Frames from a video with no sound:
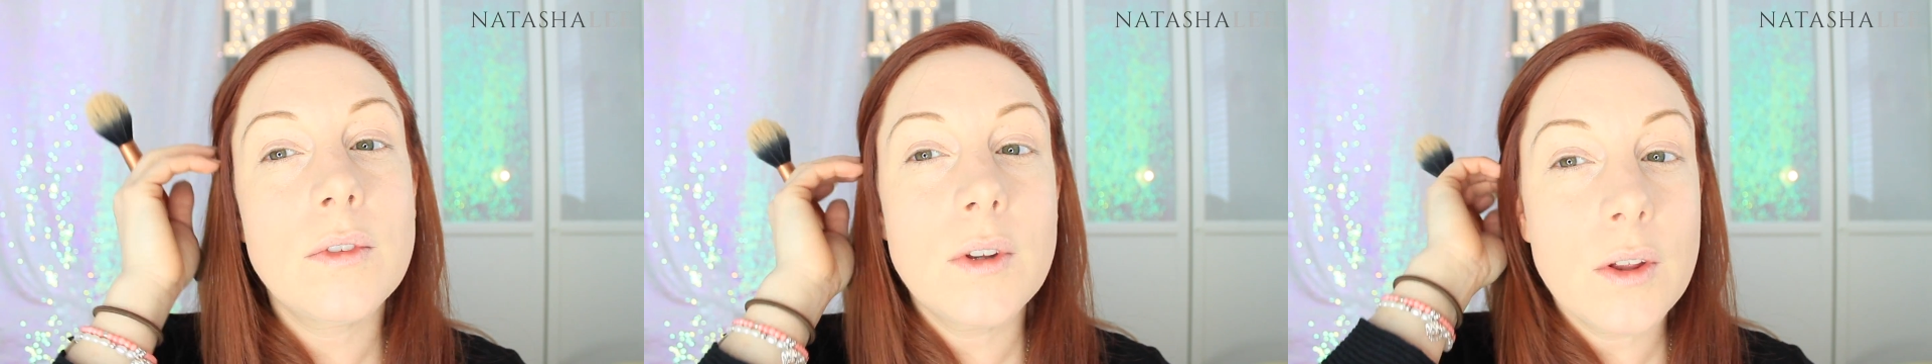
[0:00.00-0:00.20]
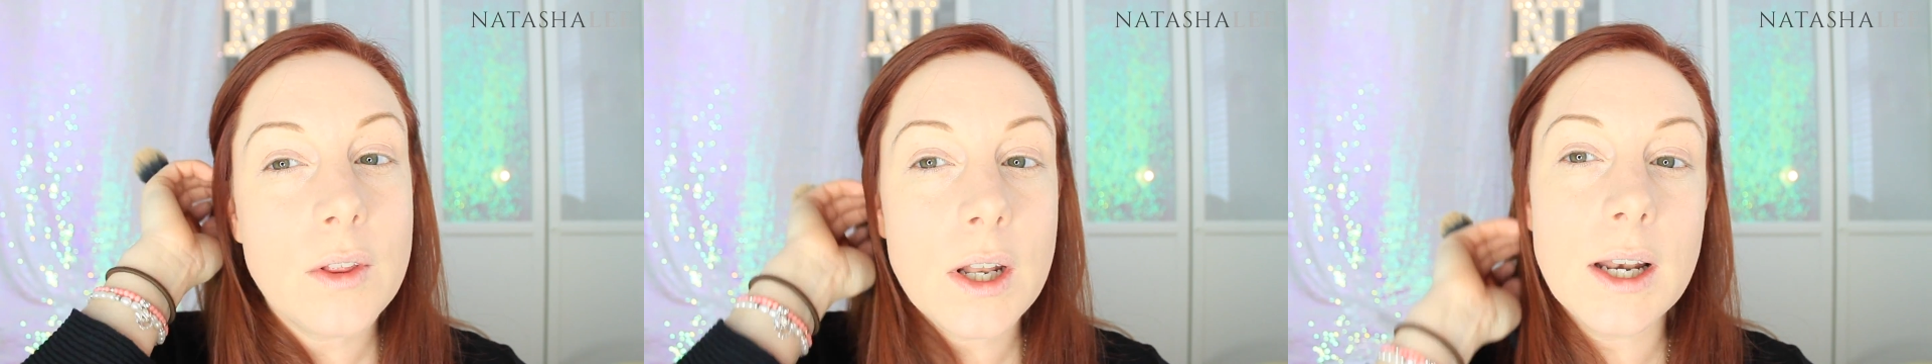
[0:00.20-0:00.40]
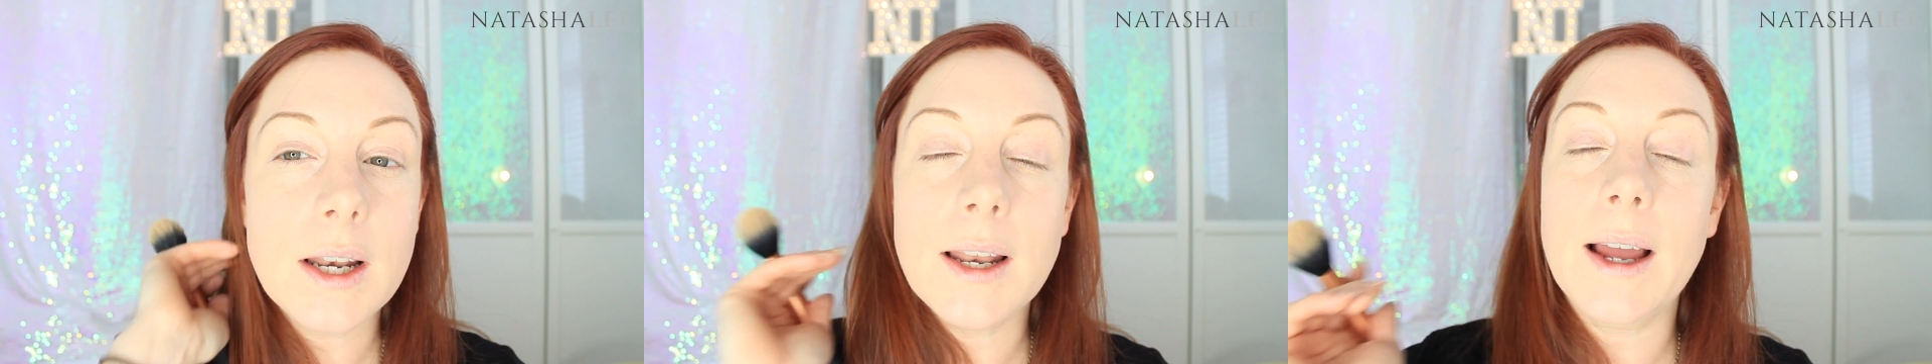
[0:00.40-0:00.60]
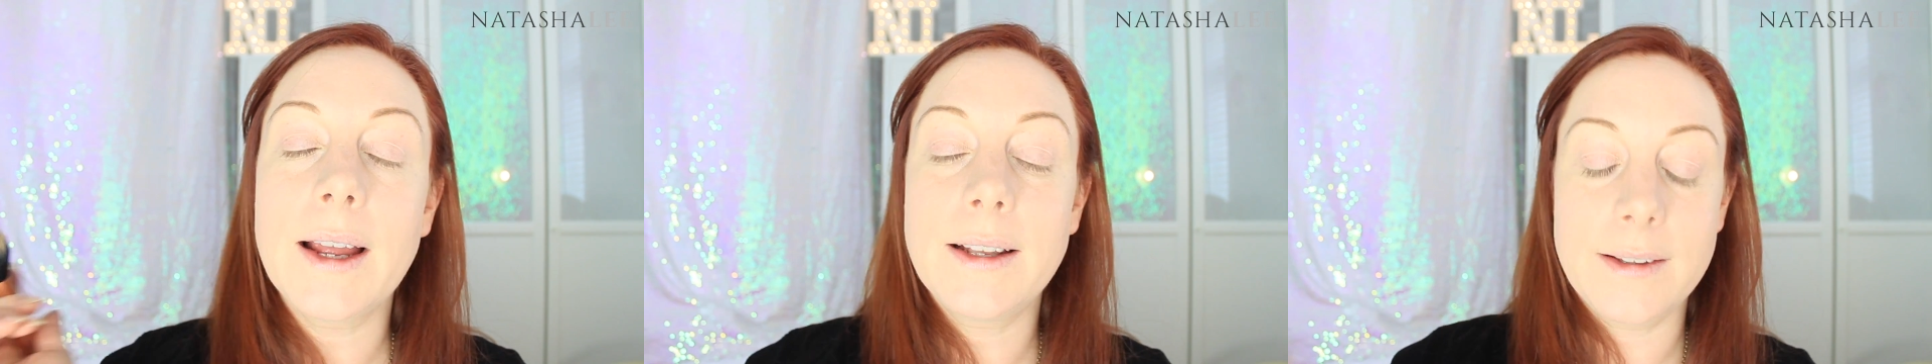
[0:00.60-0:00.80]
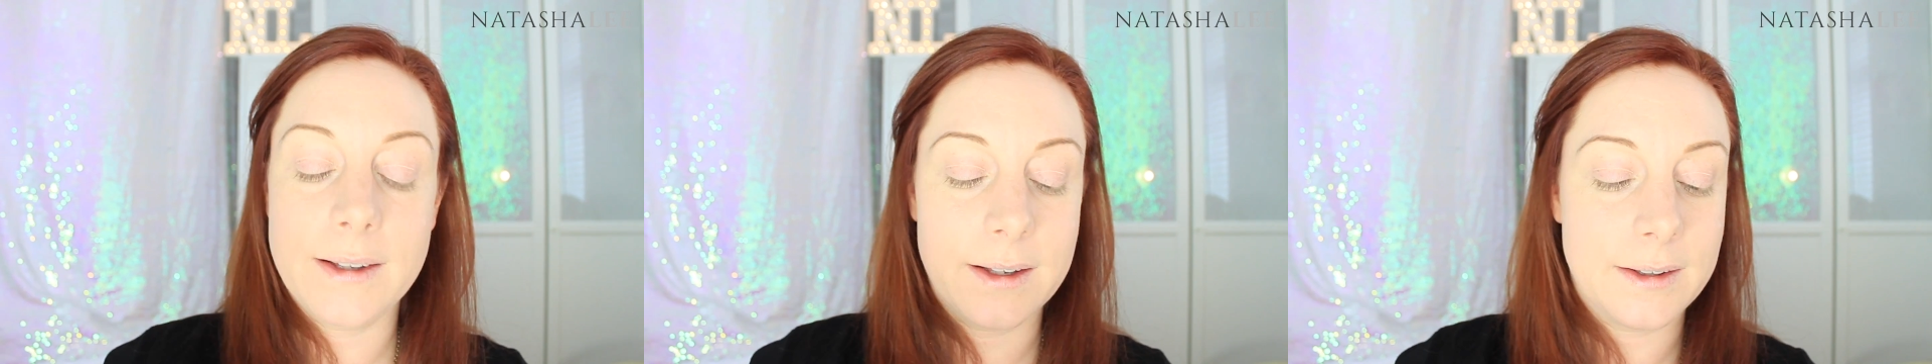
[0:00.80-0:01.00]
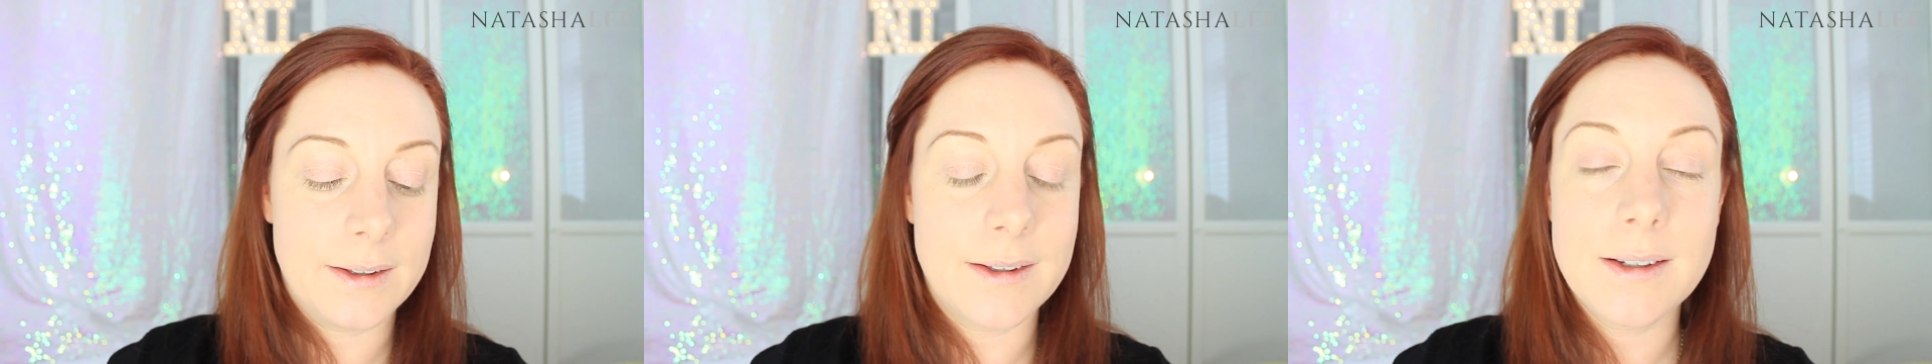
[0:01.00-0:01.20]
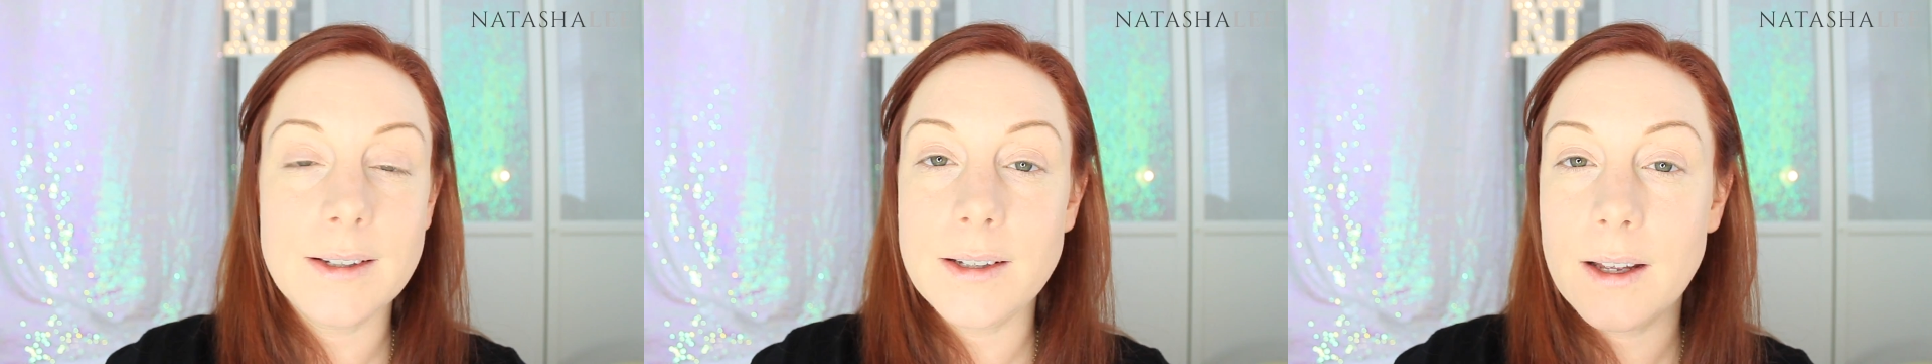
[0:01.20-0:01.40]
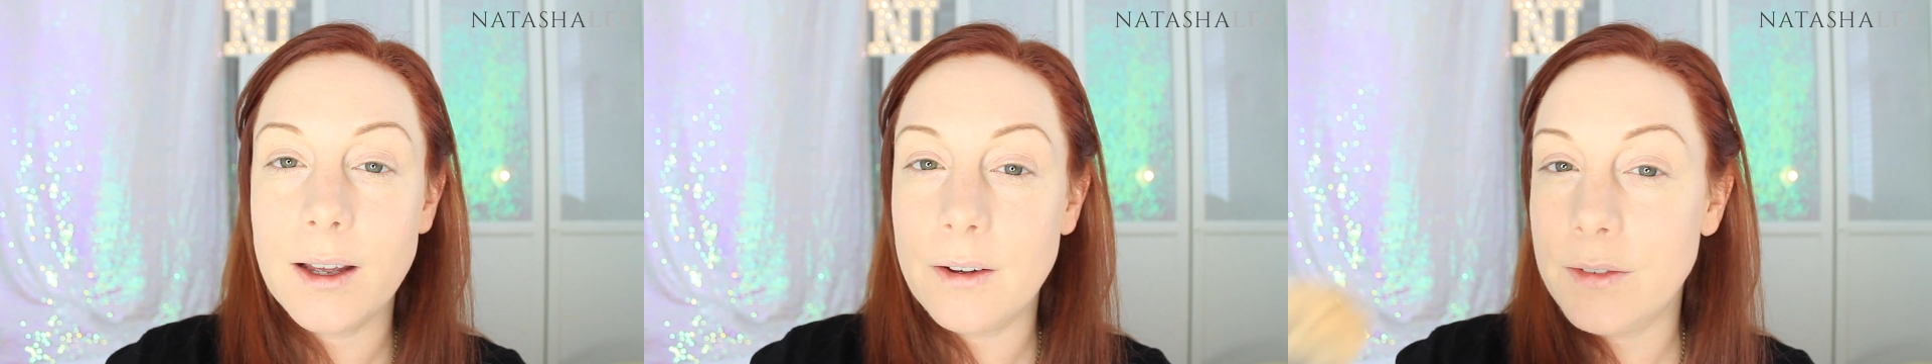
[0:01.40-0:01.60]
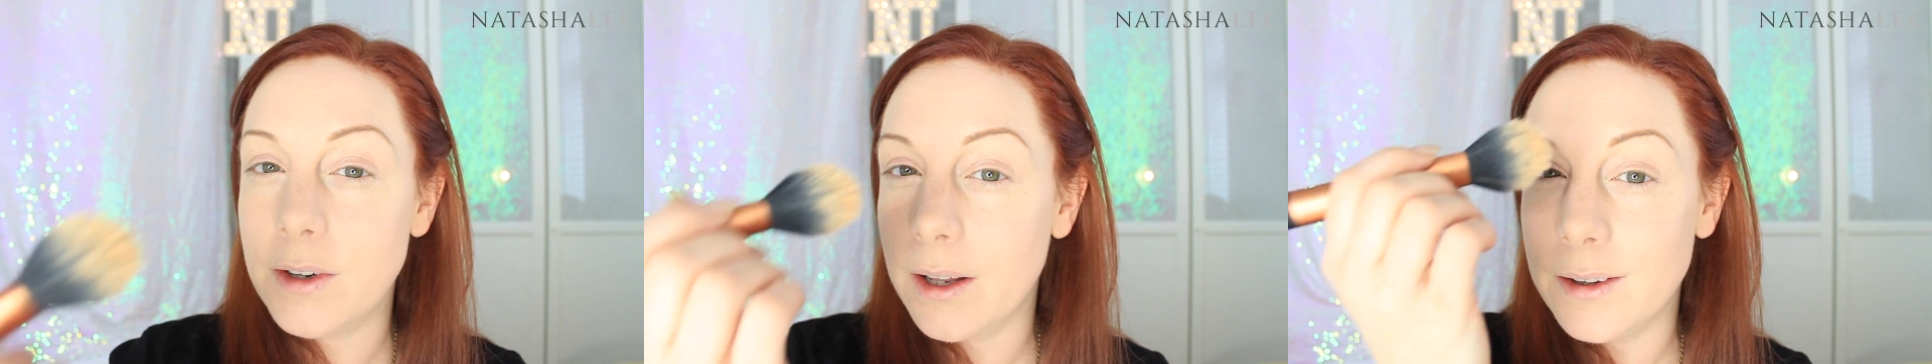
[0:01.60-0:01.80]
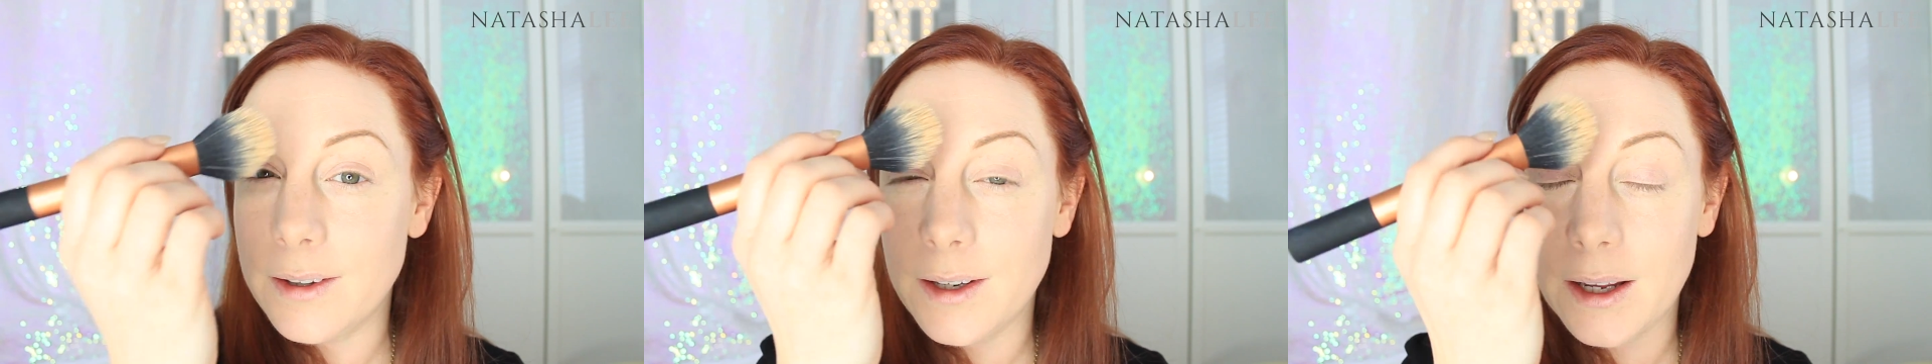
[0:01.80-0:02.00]
do the lightest of
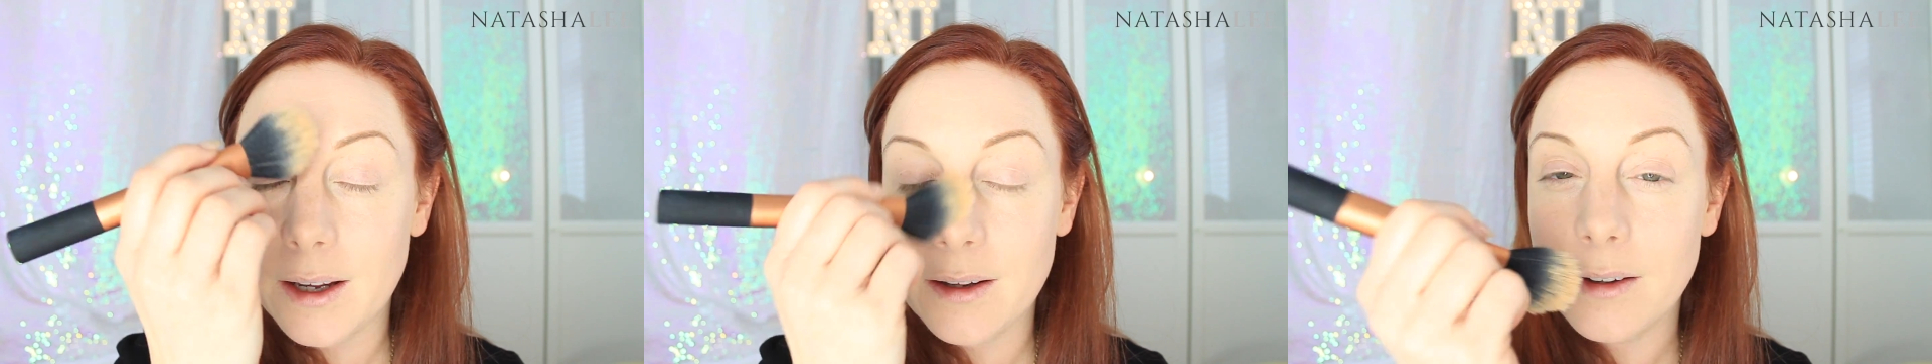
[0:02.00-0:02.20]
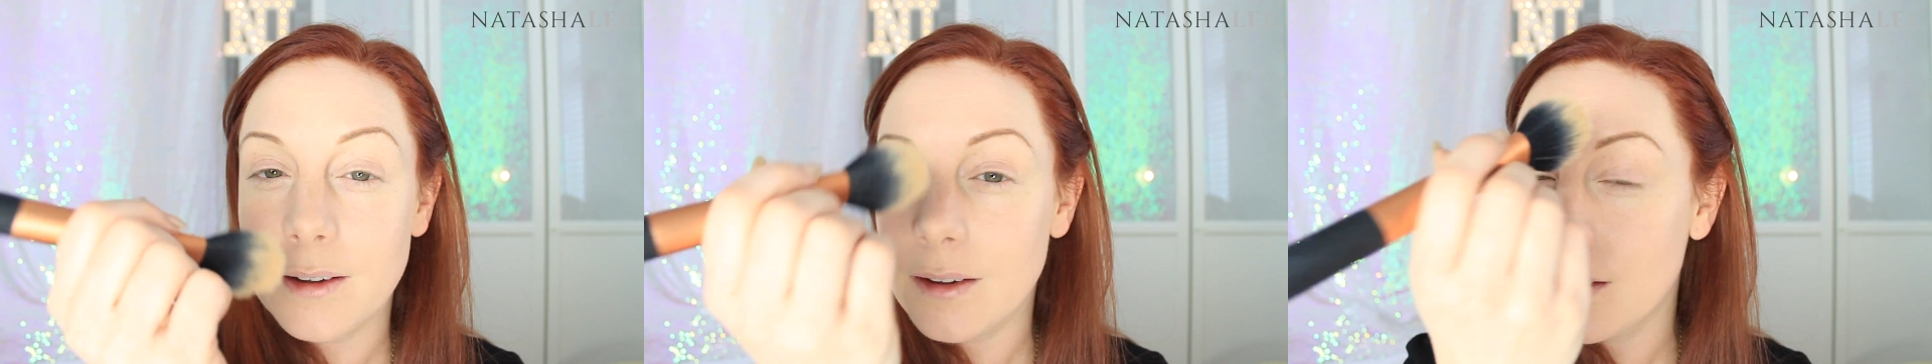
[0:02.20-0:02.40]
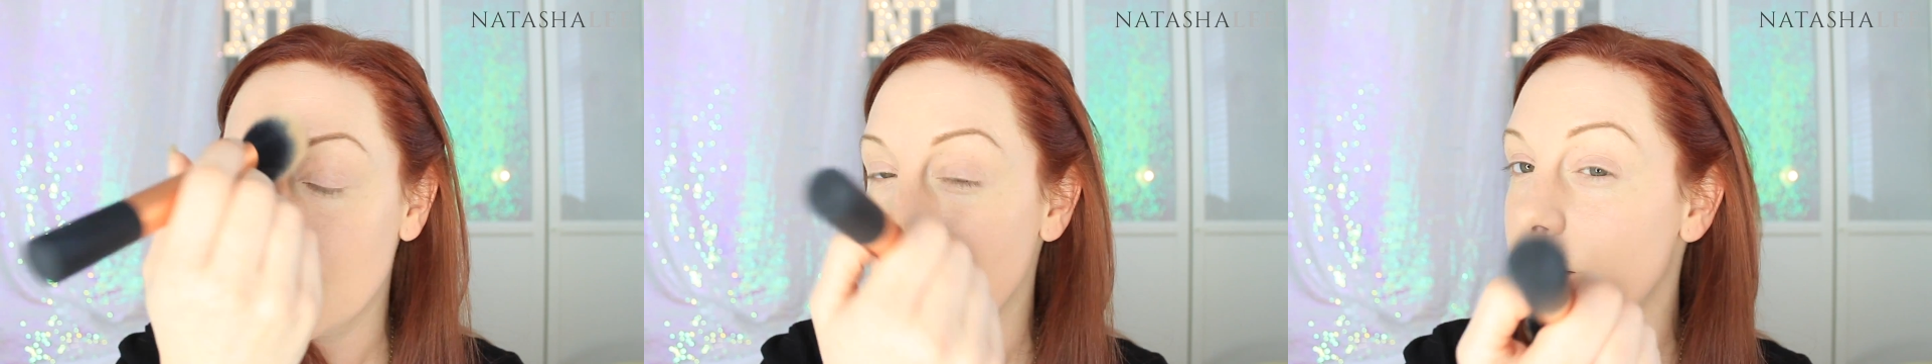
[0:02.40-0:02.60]
dustings.